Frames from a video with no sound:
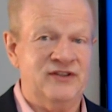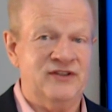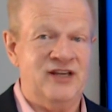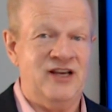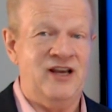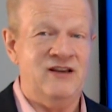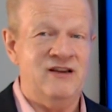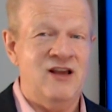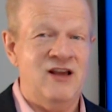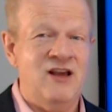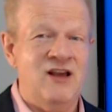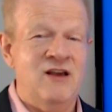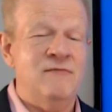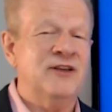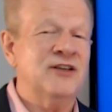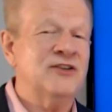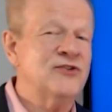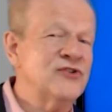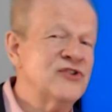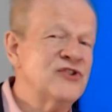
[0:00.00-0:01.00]
Okay.
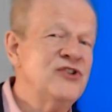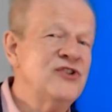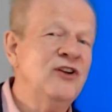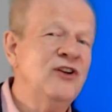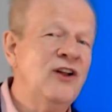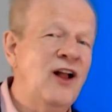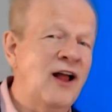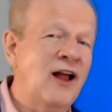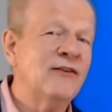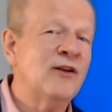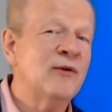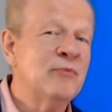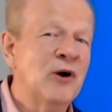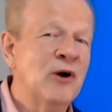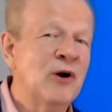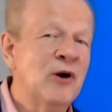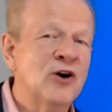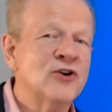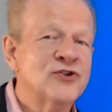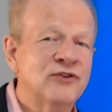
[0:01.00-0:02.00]
Because you still have a
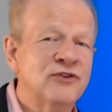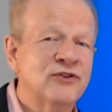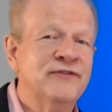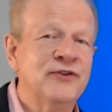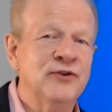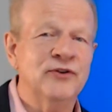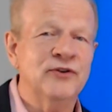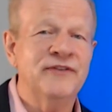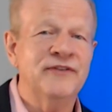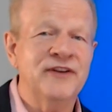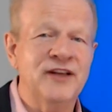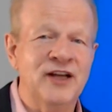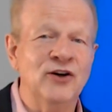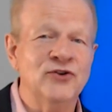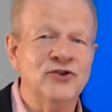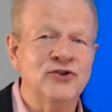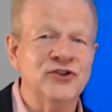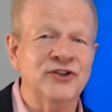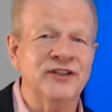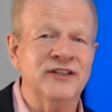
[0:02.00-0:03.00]
partial view of the
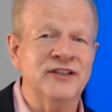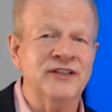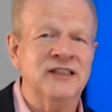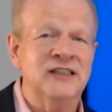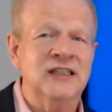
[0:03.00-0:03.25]
ocean.